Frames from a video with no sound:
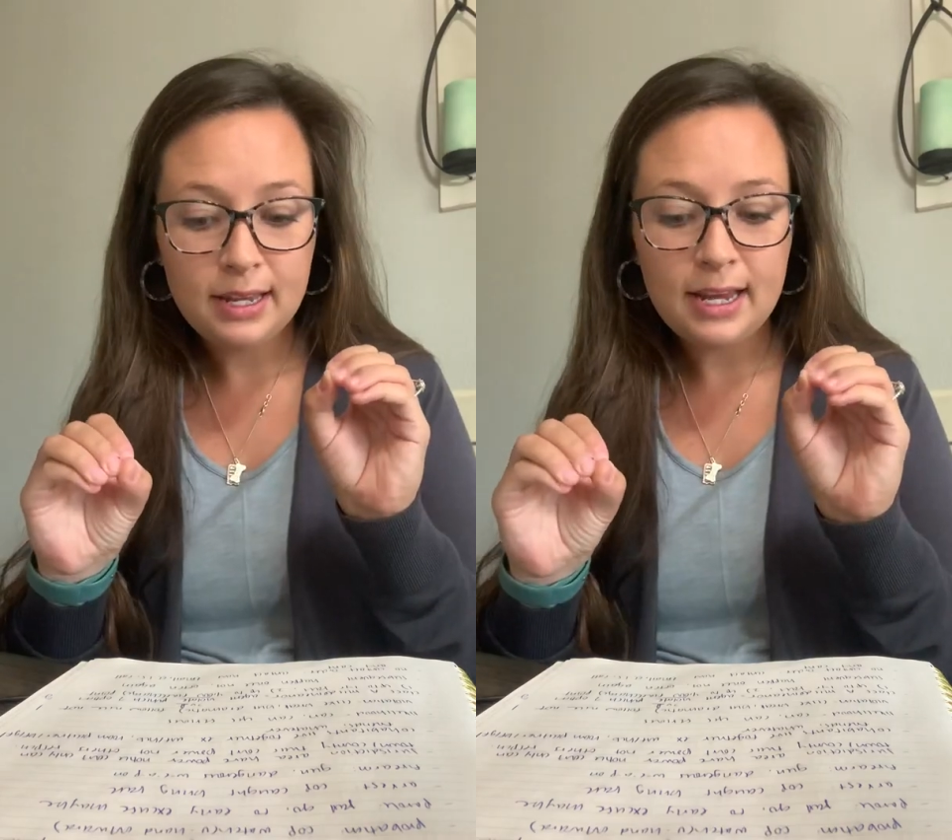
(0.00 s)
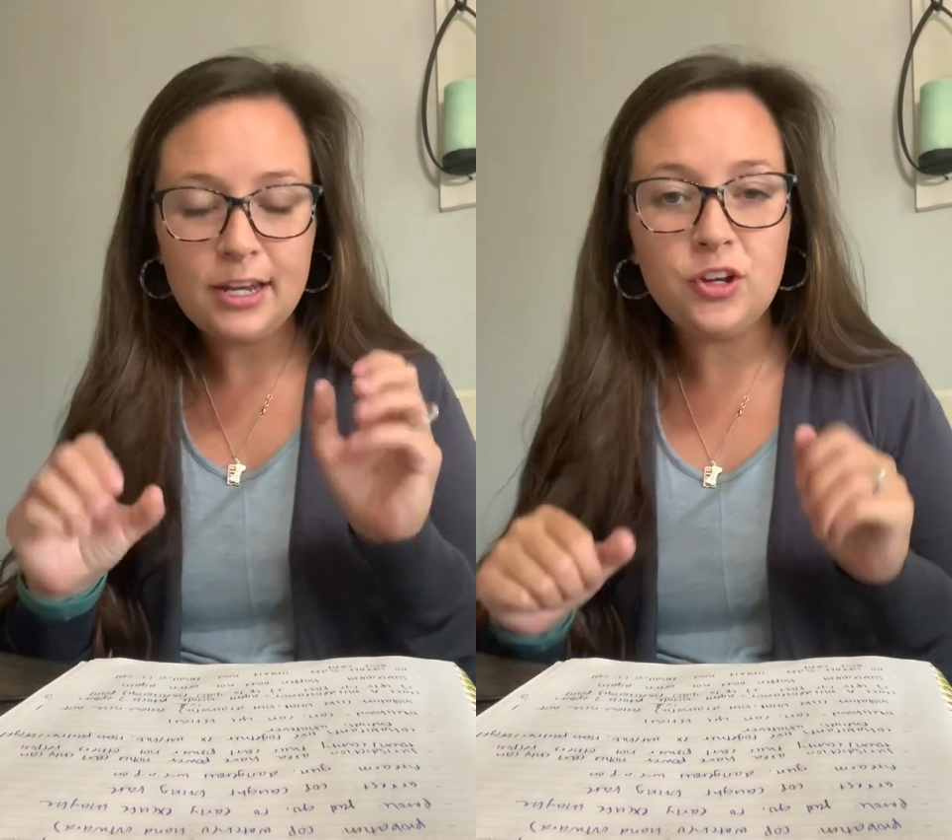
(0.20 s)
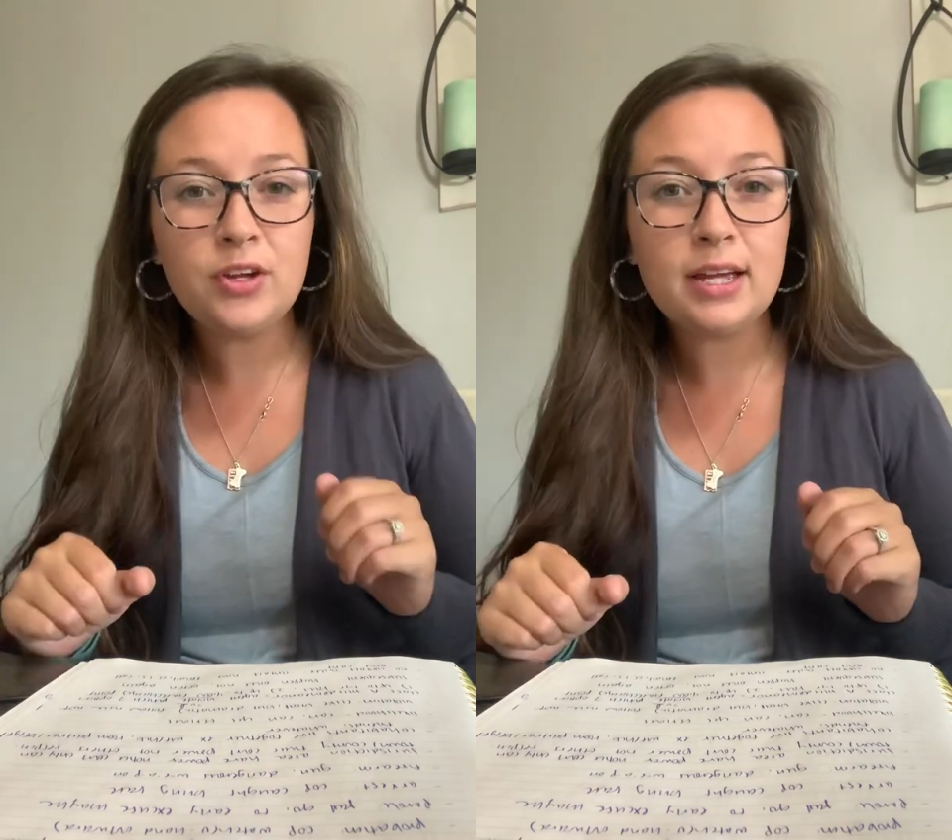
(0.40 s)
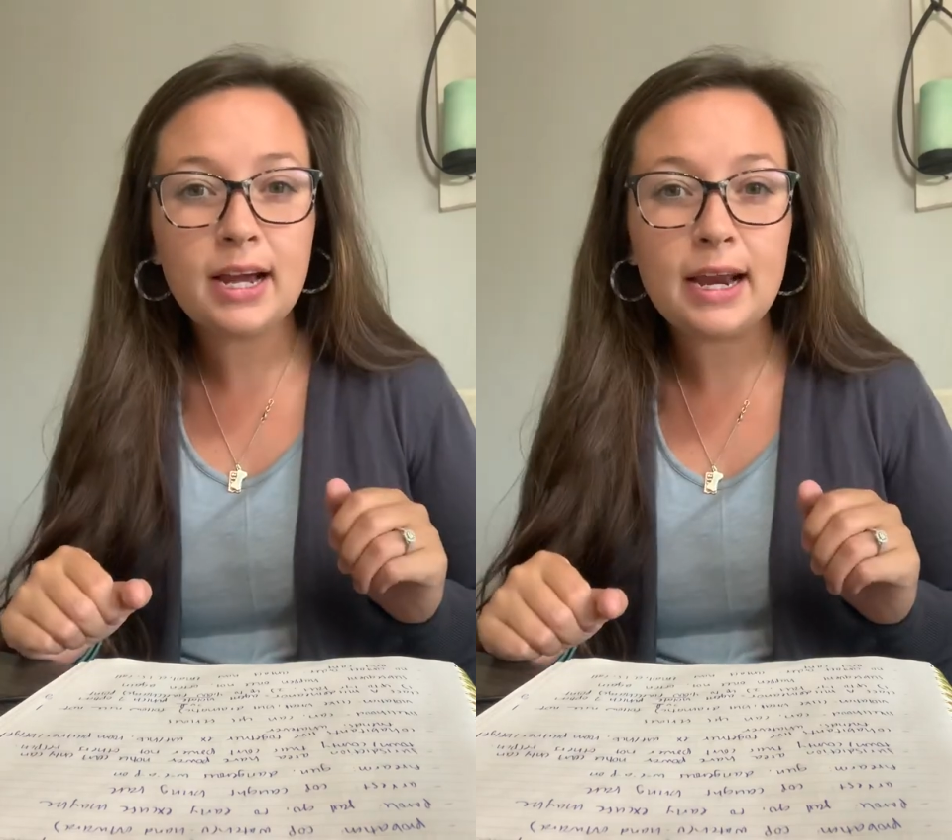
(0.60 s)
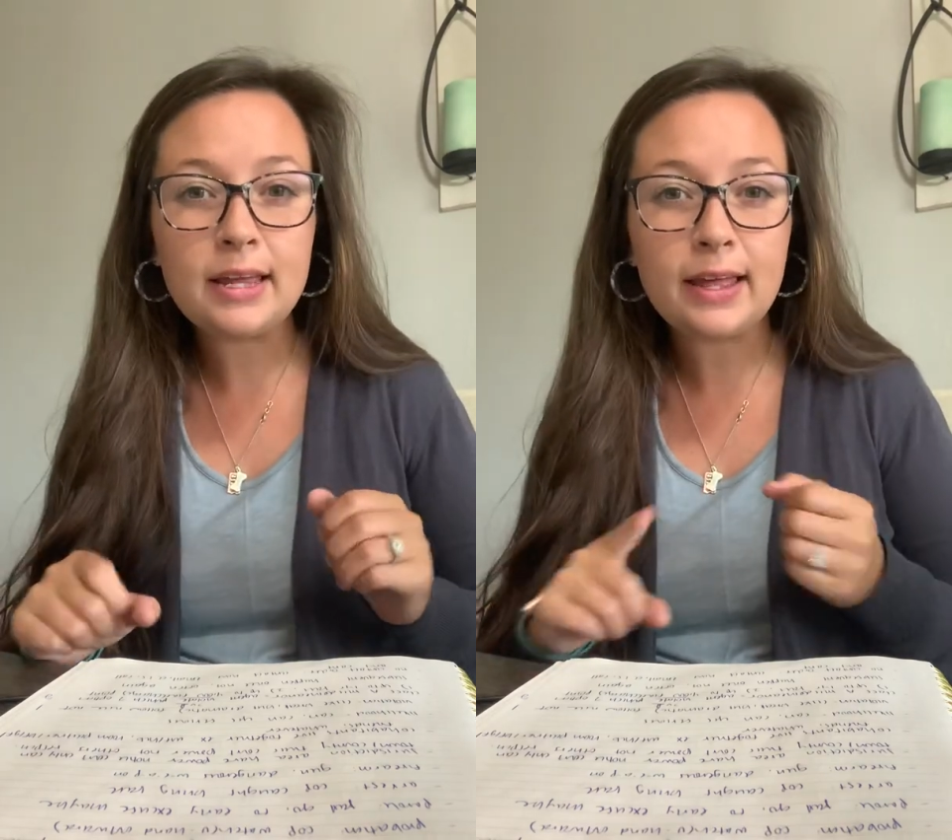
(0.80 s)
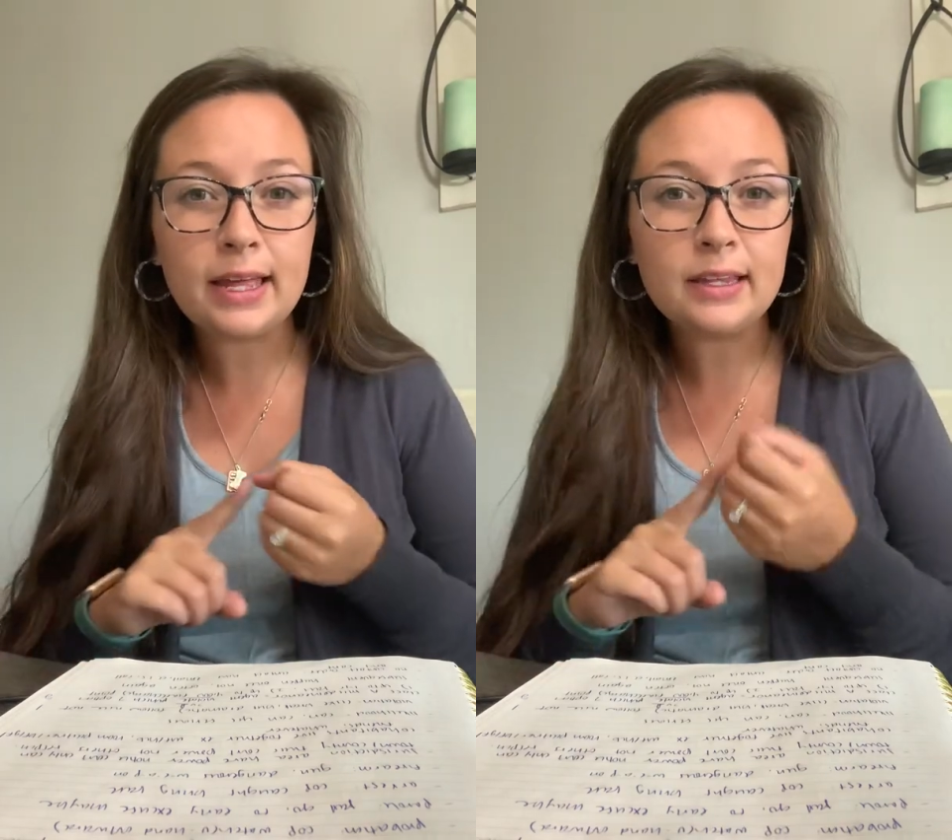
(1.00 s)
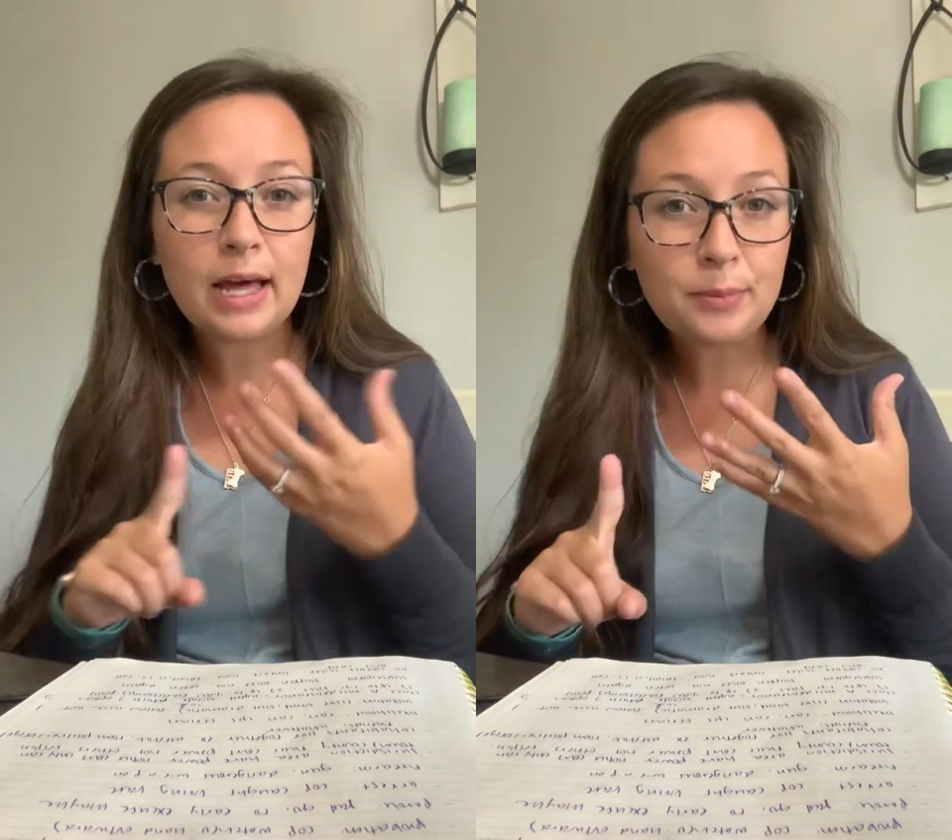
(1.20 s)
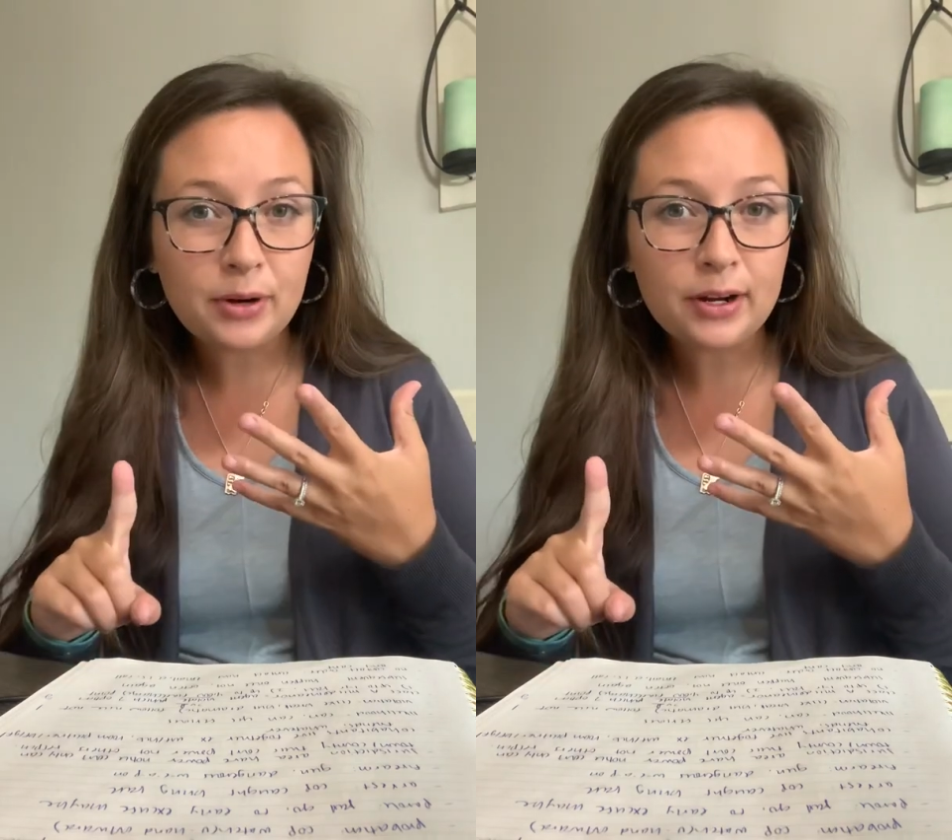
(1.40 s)
And you can kind of like
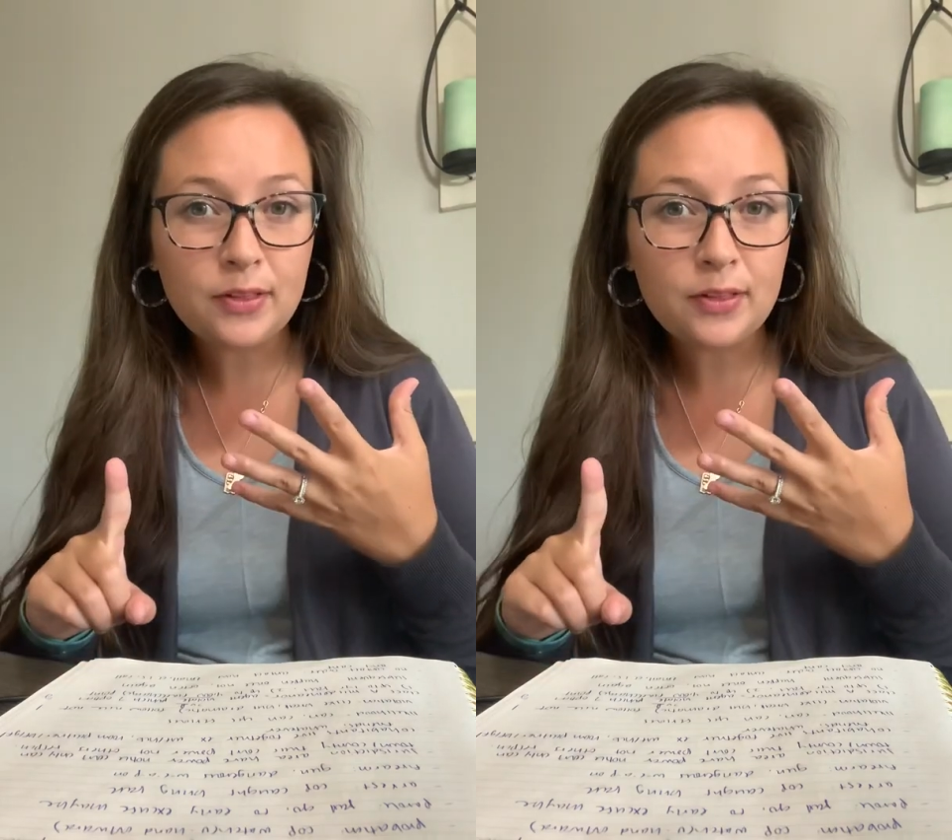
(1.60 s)
elaborate on